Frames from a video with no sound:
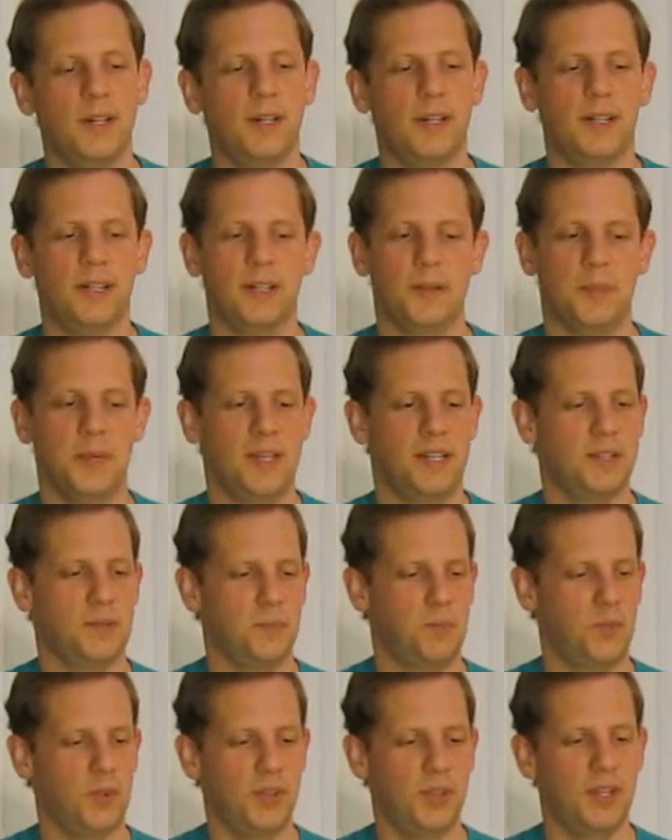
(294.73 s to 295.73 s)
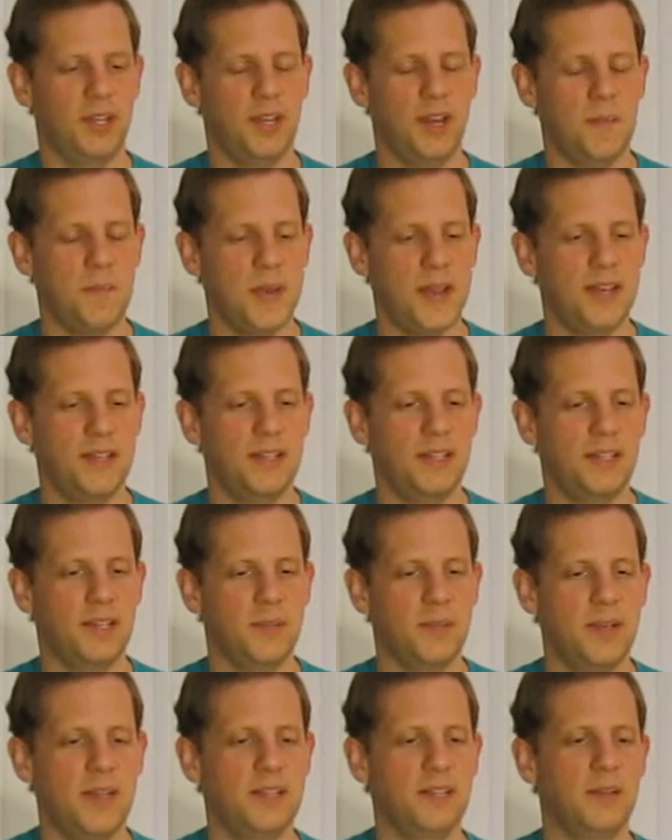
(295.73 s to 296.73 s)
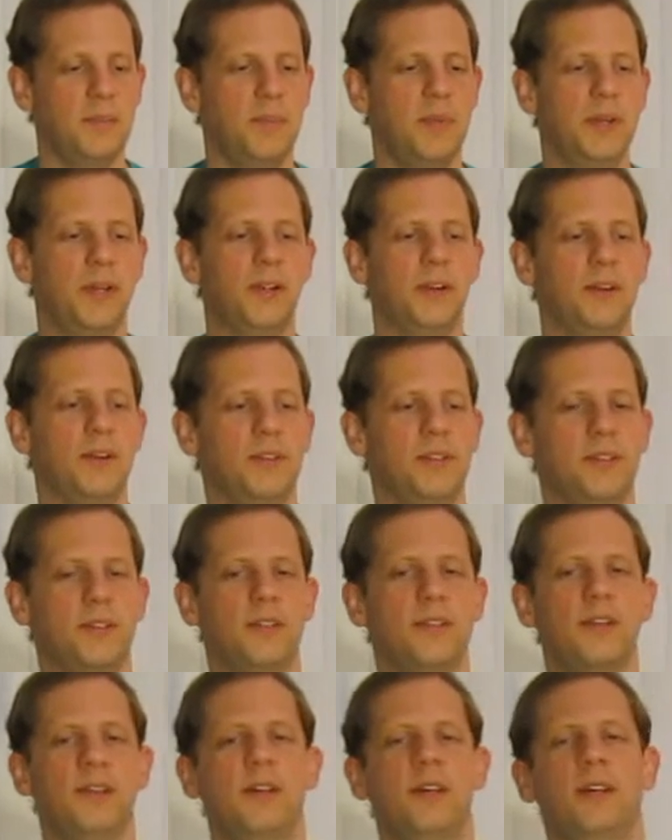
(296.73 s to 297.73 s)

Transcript: Uh, they make some really amazing, amazing beers.